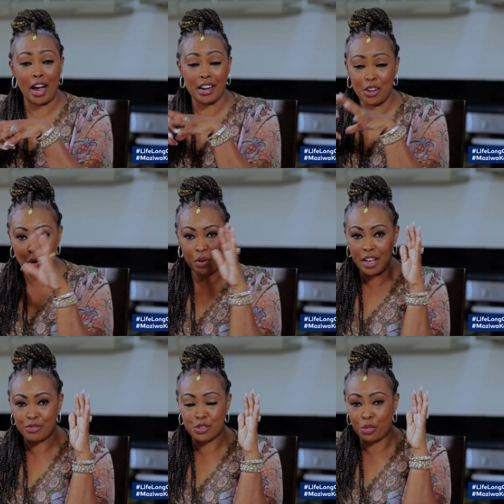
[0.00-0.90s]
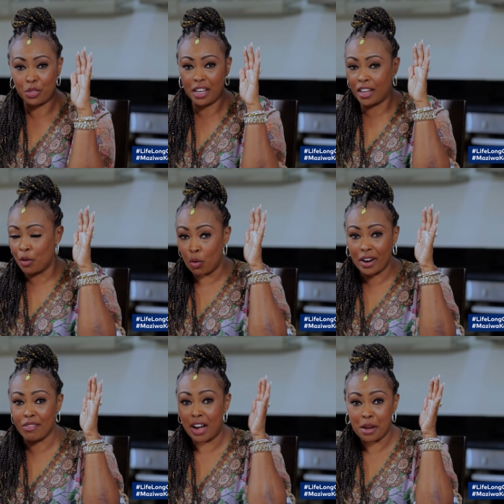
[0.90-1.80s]
I know left you thinking,
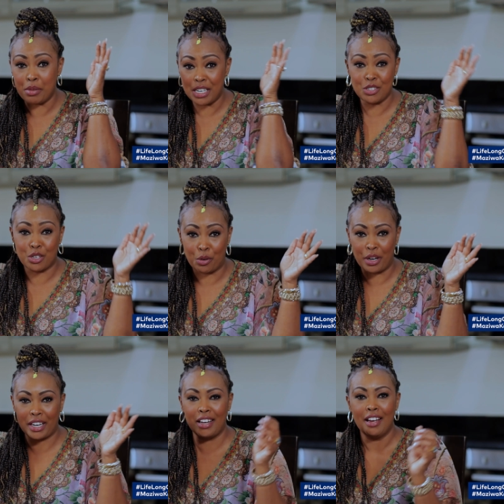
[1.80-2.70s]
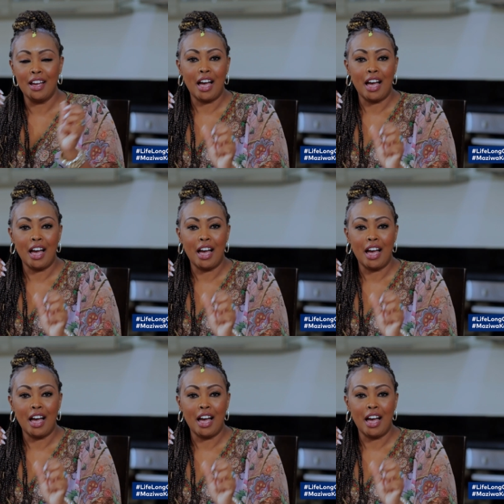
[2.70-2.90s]
what have I been doing?